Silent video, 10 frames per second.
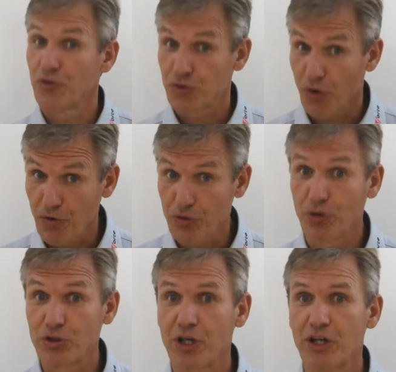Source
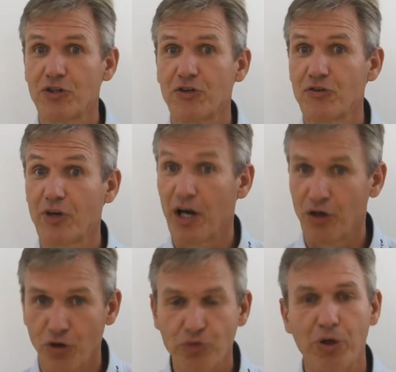code changes
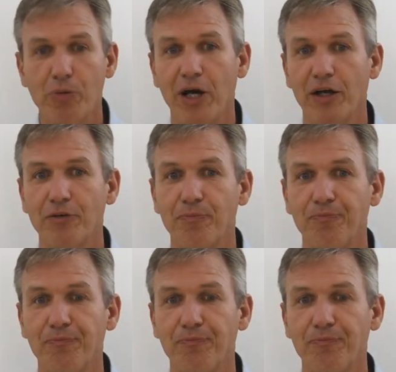are not required.